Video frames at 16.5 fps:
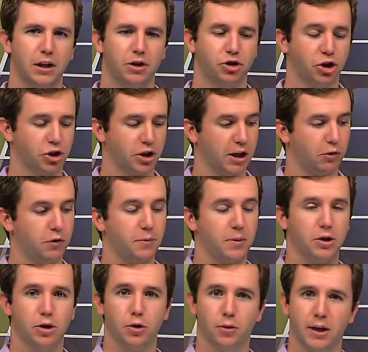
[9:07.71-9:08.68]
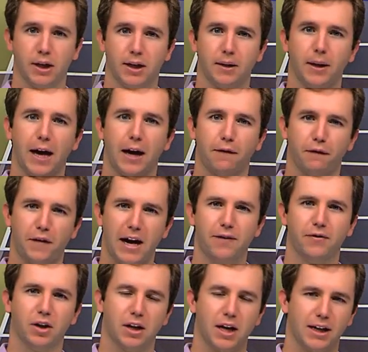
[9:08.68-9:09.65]
just like we've been doing at
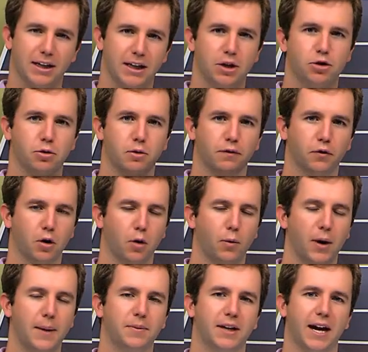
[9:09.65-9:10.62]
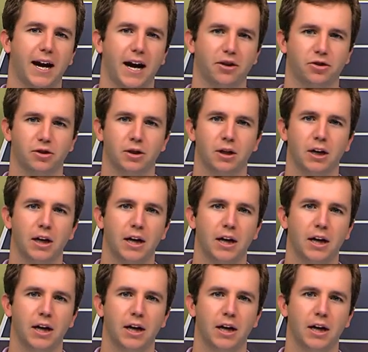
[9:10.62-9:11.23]
5 o'clock Eastern for our webcasts.